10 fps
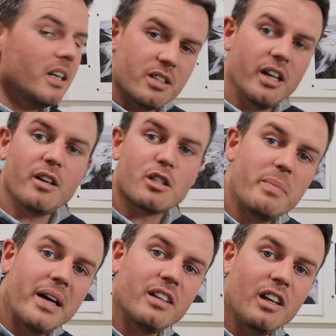So I don't
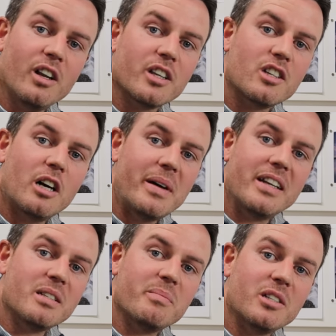spend a lot of time
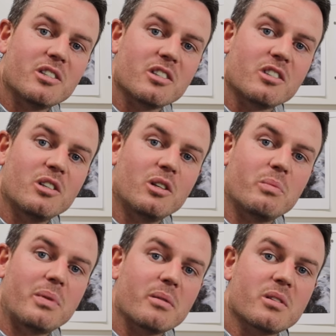editing pictures at
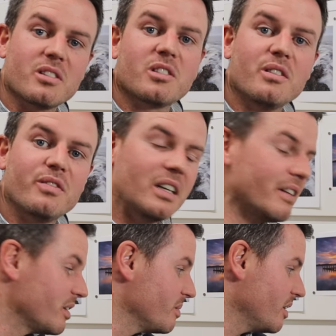all, perhaps because I do it for a
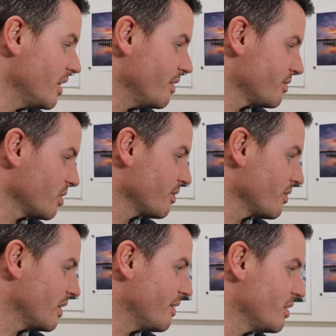living, uh,
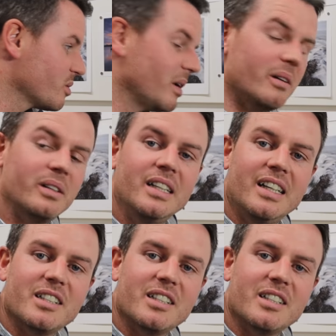photography for a living as well.